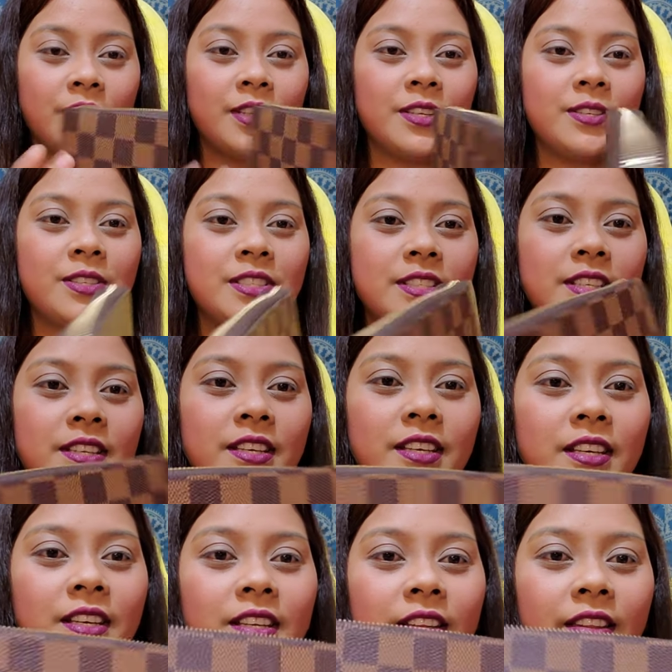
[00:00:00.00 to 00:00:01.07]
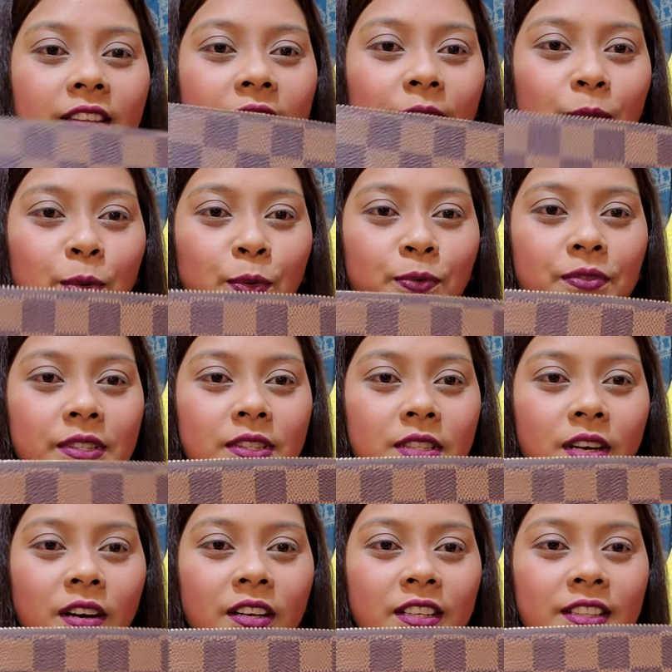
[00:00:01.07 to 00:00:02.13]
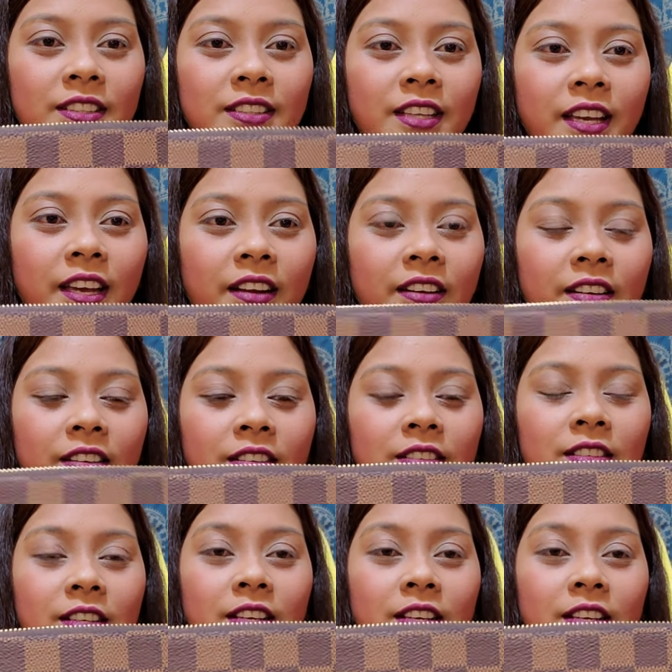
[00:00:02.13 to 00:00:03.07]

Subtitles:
You see the Louis Vuitton in there.